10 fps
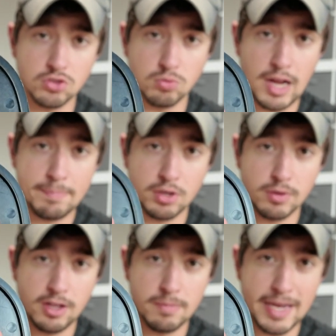are wrapping
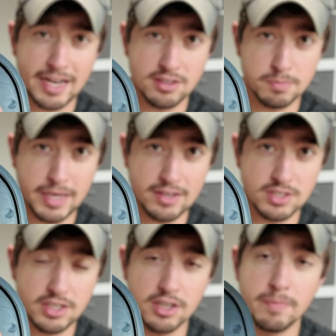around the back of this
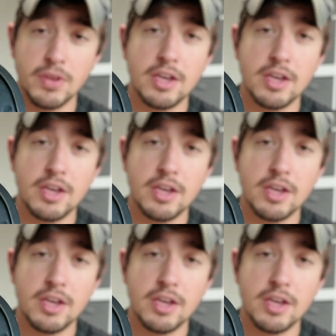plastic here.